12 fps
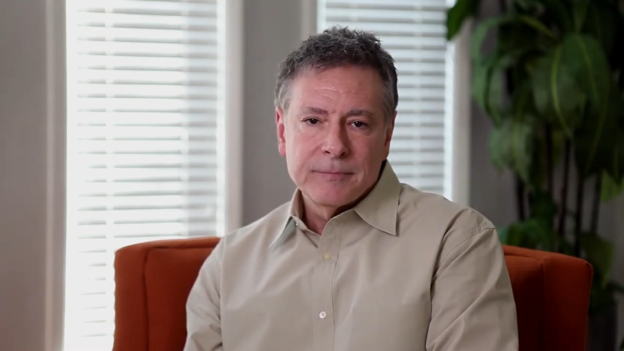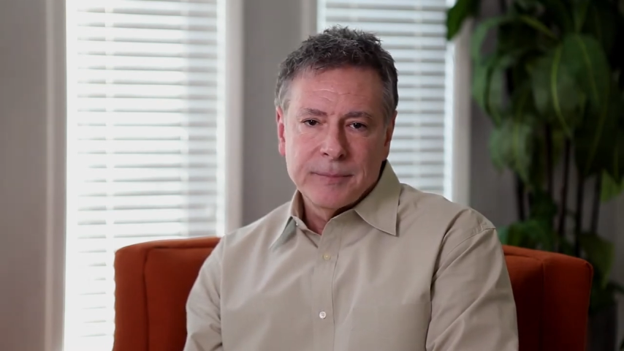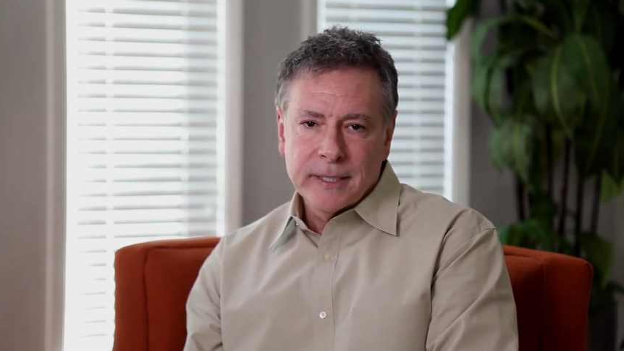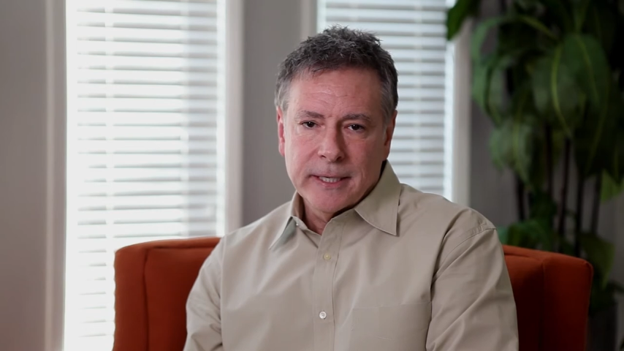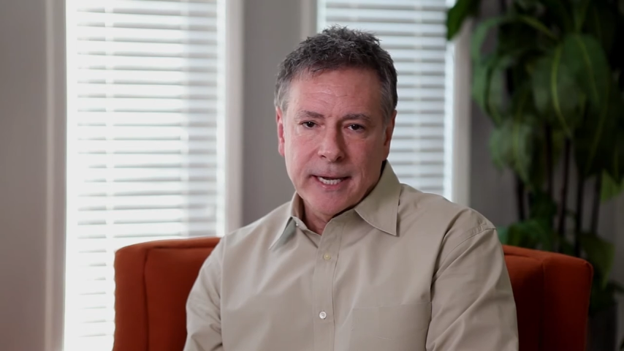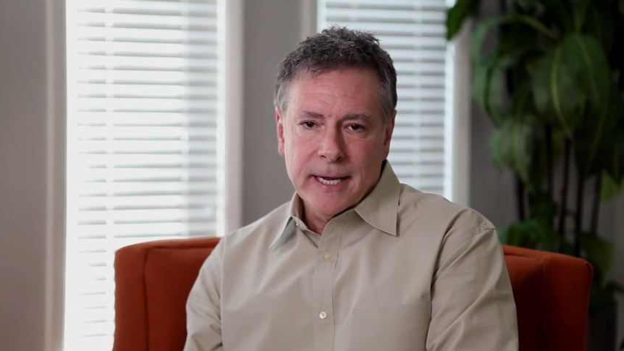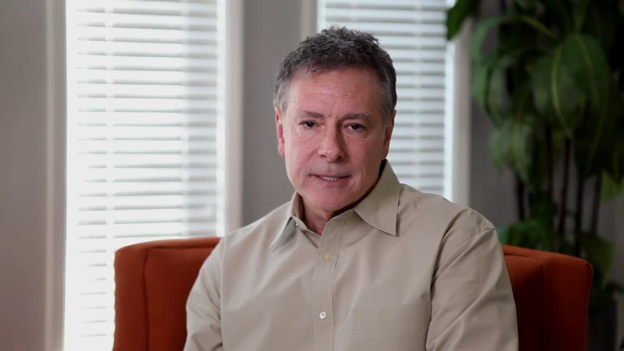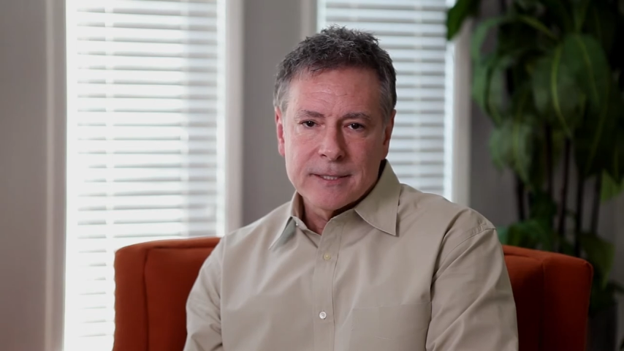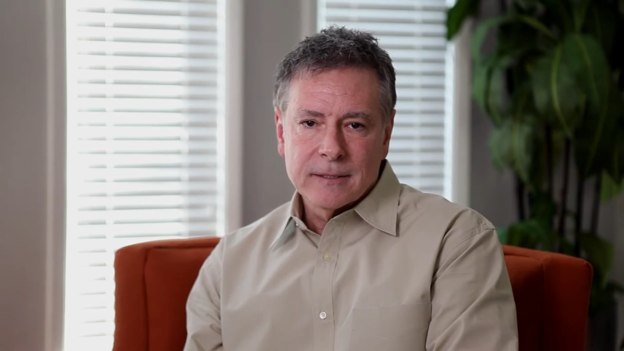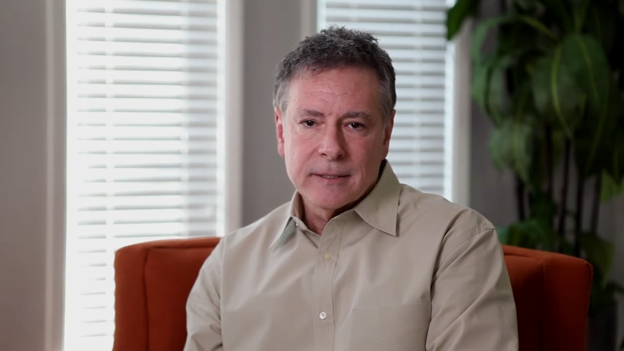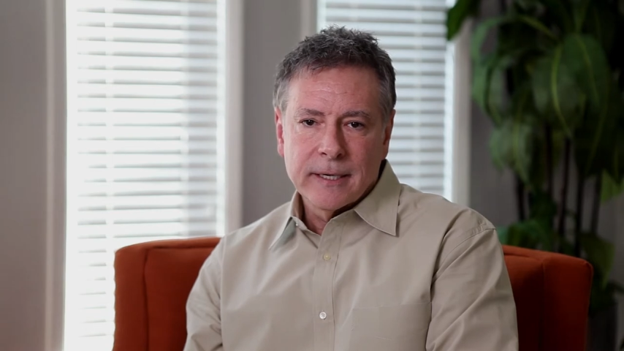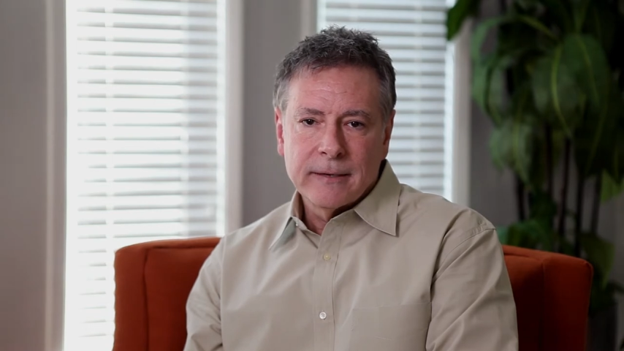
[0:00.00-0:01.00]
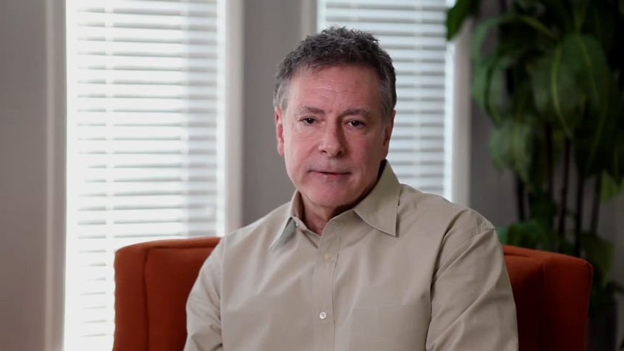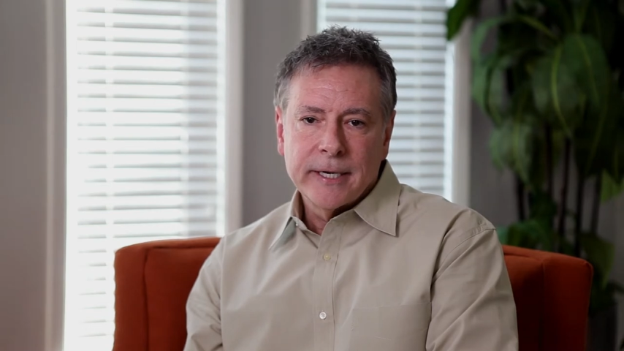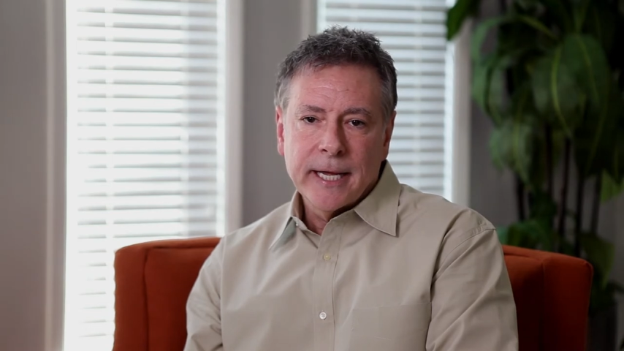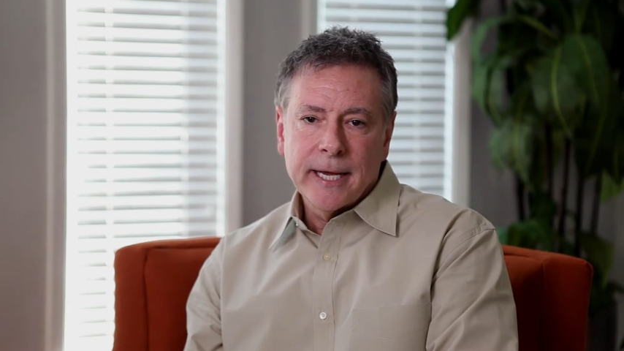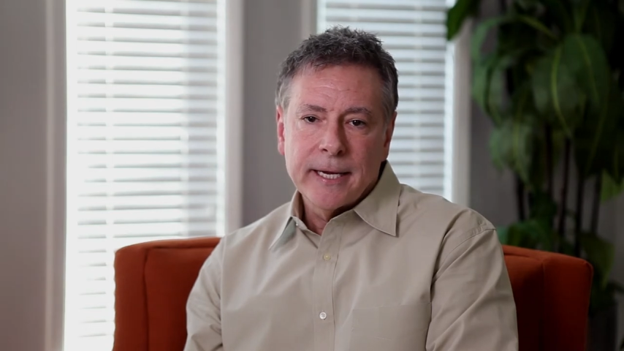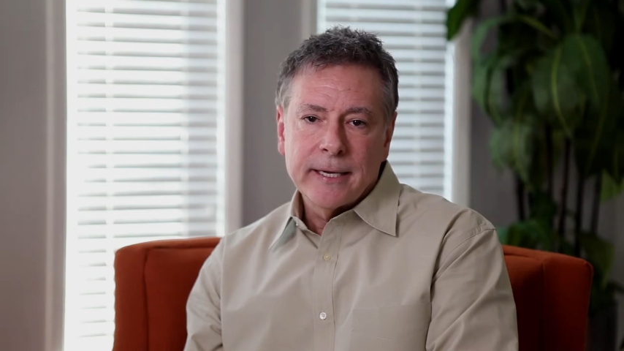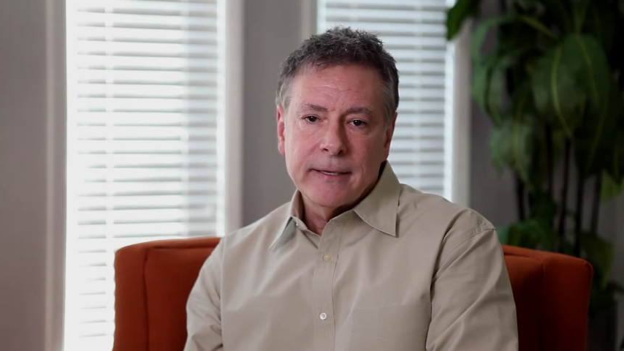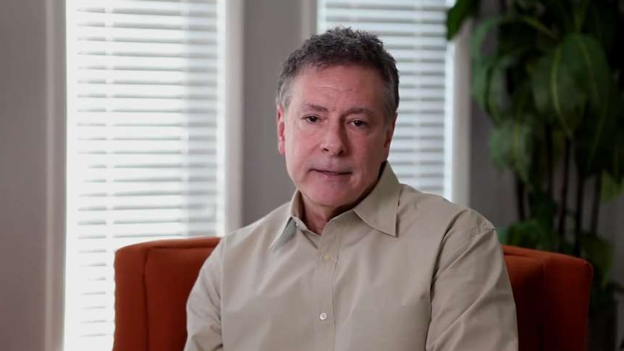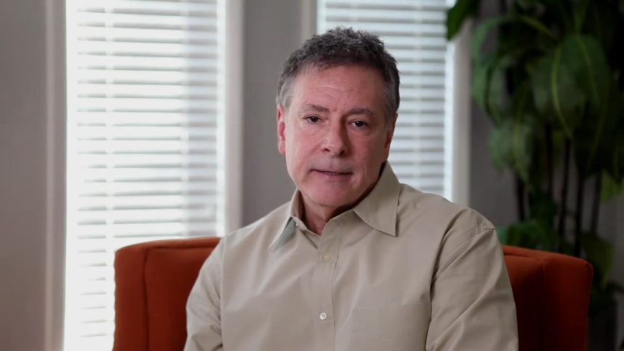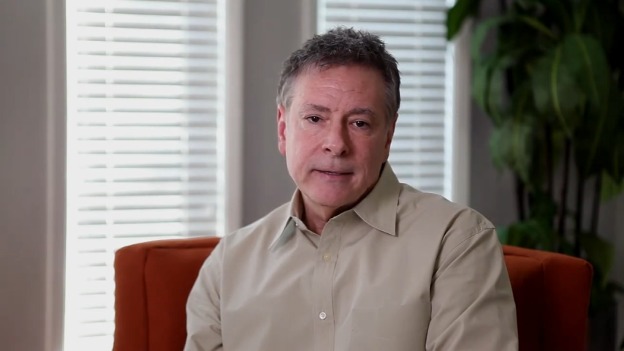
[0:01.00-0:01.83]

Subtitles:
of being excellent every day.